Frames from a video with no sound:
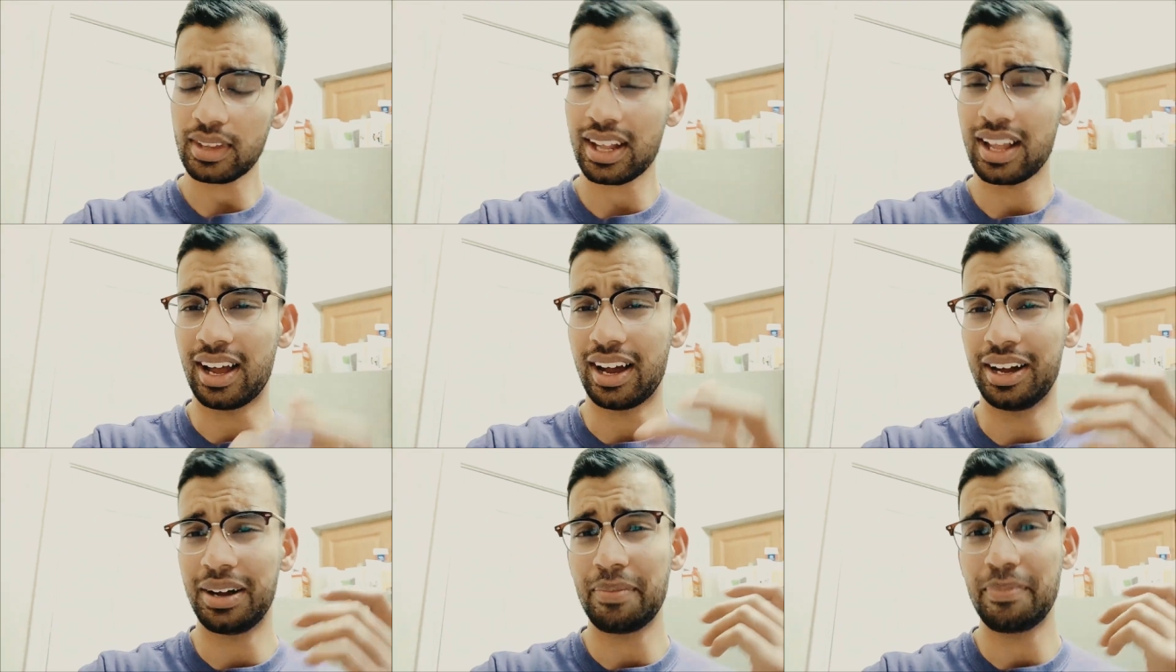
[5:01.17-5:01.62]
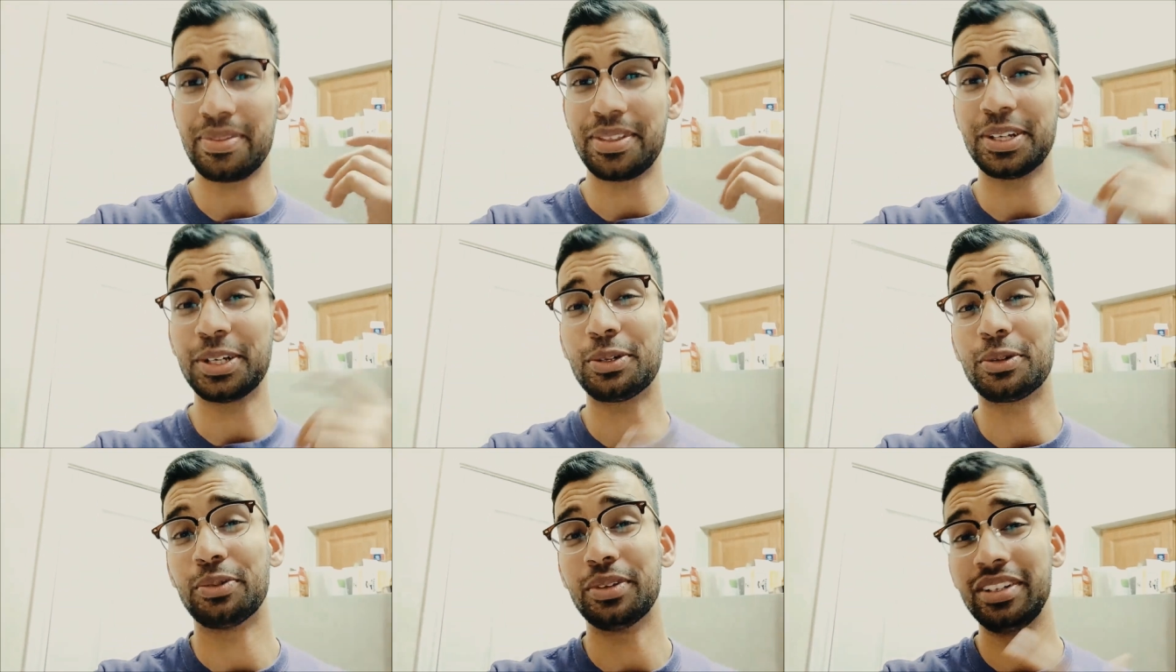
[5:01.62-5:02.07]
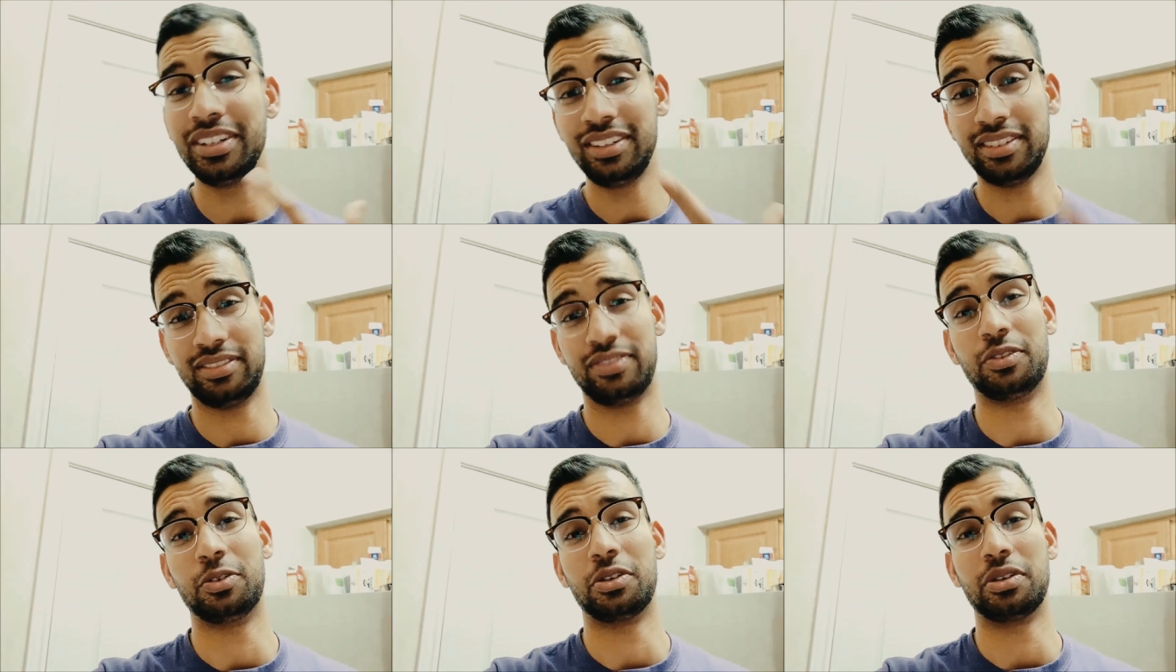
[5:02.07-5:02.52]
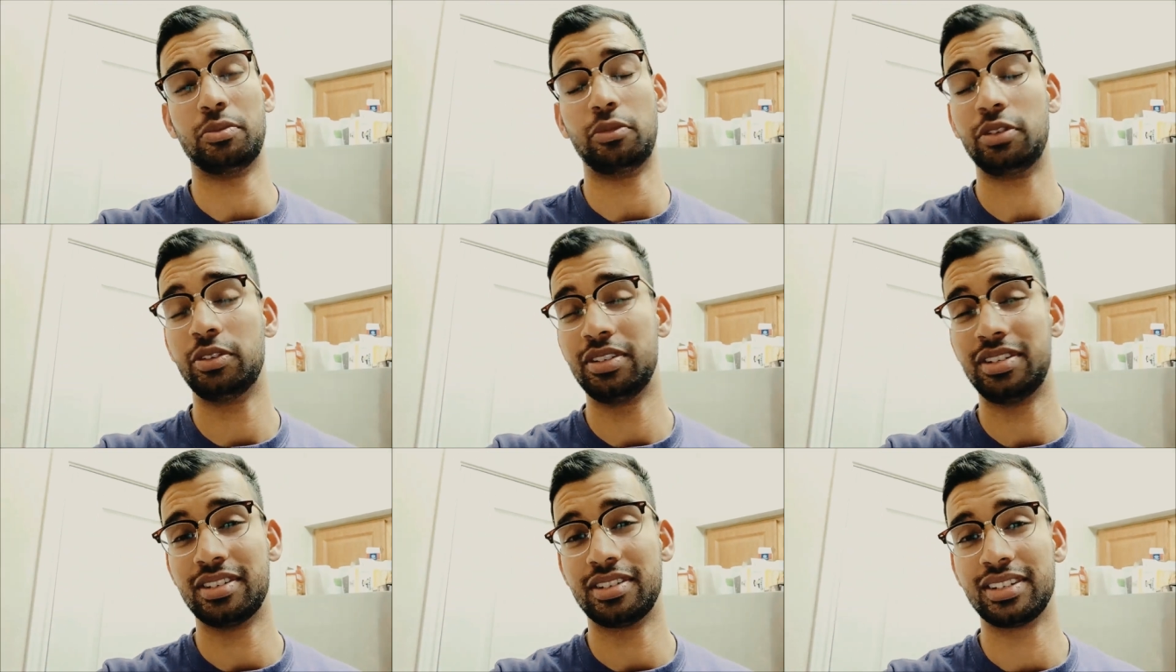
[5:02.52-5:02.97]
Um, they're really affordable,
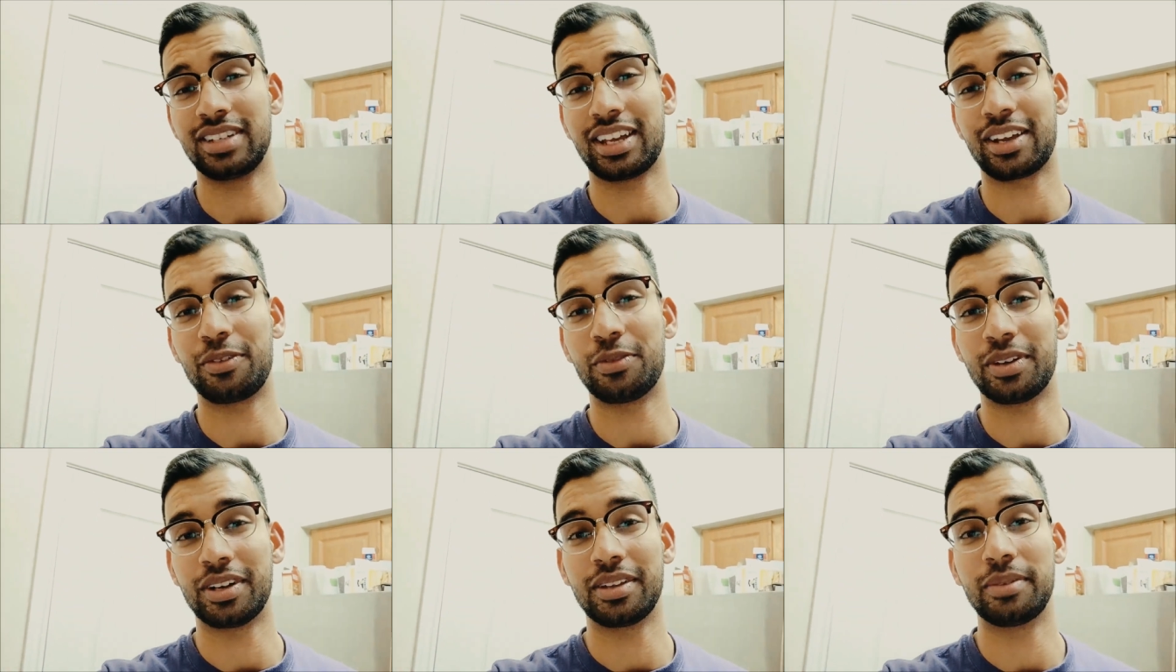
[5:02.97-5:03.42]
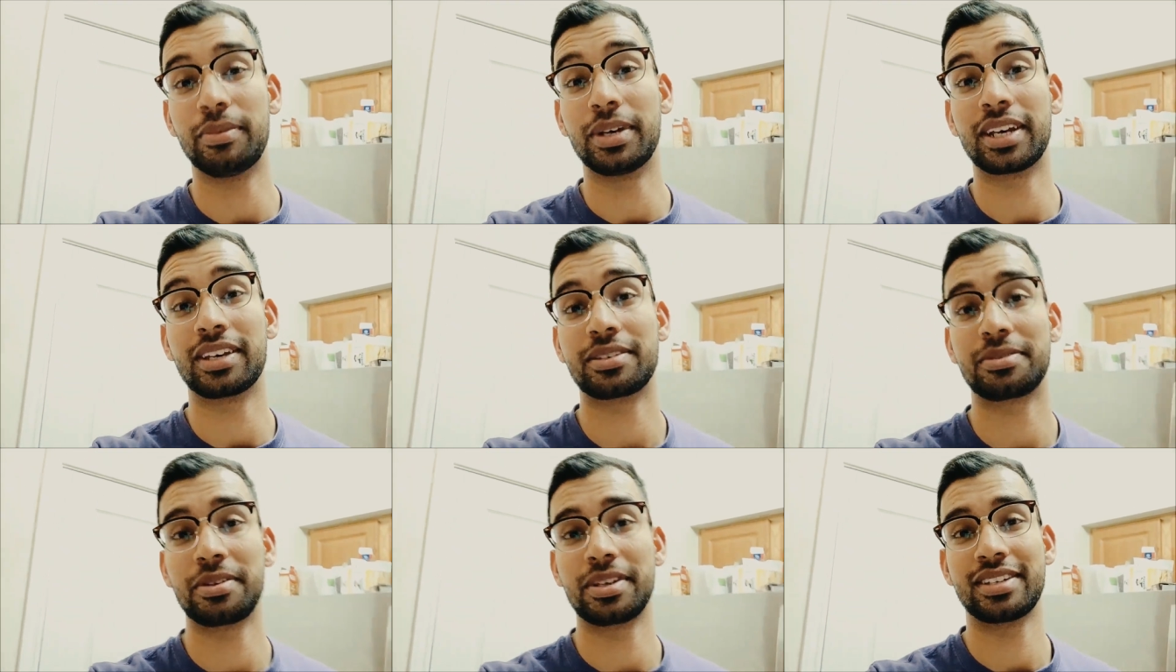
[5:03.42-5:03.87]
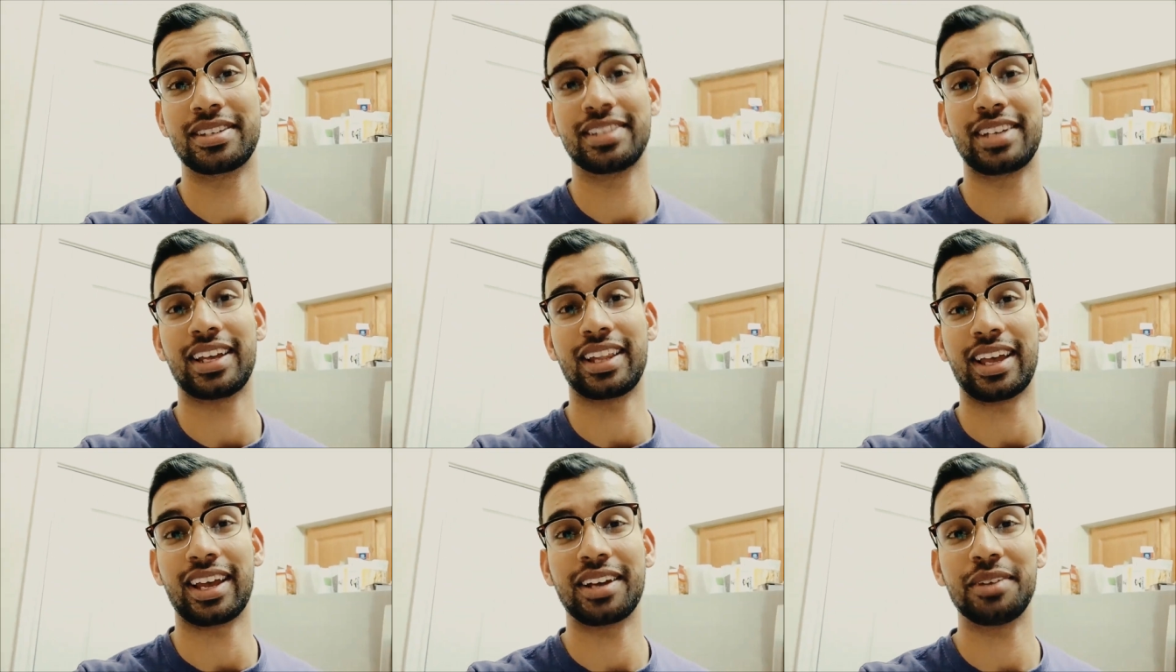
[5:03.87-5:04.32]
which is like one of the biggest reasons I like